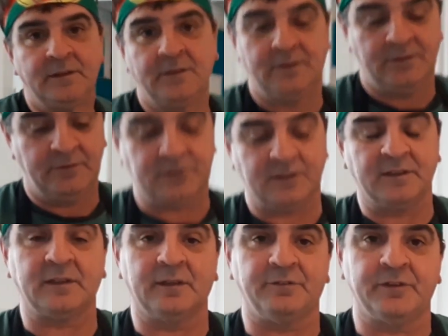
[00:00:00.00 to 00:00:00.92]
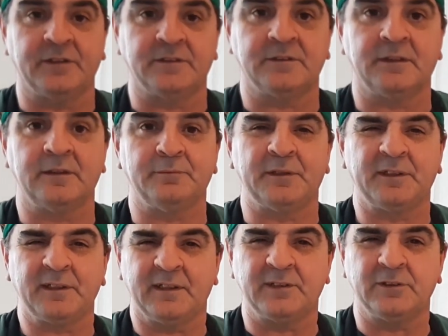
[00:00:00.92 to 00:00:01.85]
Which I think I forgot to tell you, but I
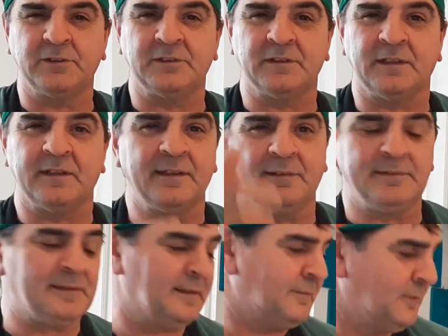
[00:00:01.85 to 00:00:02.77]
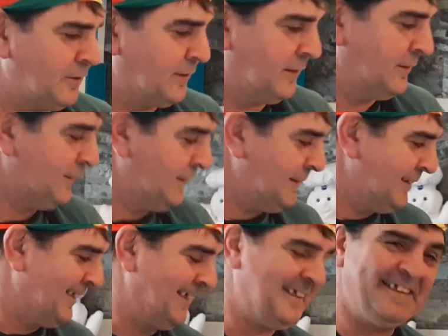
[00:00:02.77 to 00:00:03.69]
think I told you that. Yeah,
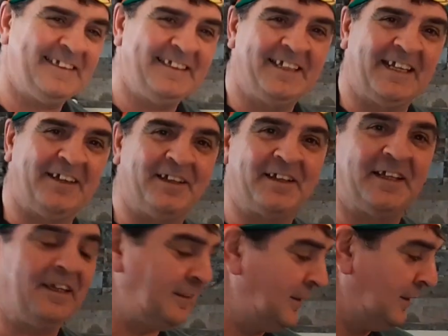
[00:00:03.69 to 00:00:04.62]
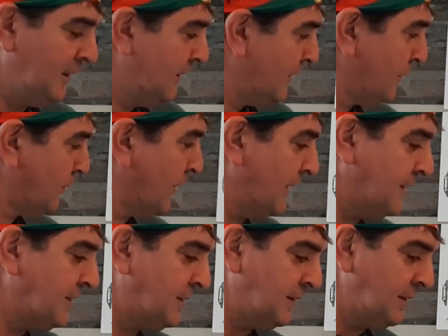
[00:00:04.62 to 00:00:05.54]
okay. And again, the
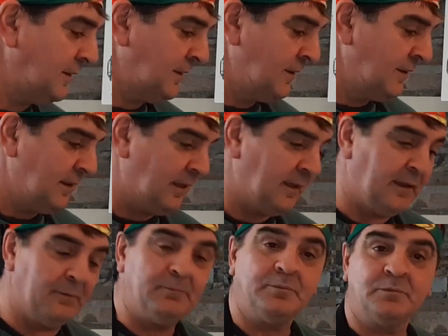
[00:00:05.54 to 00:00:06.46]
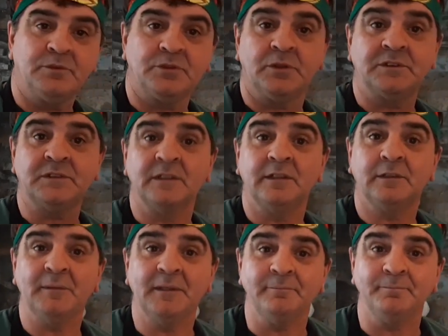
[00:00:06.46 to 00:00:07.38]
rice. So I'll see you in a
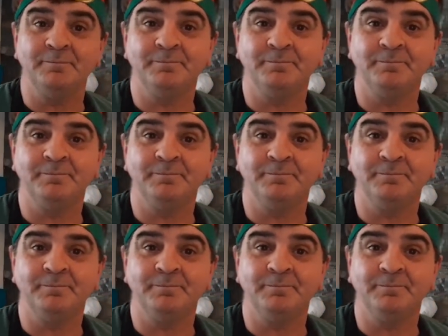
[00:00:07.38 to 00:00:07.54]
little bit.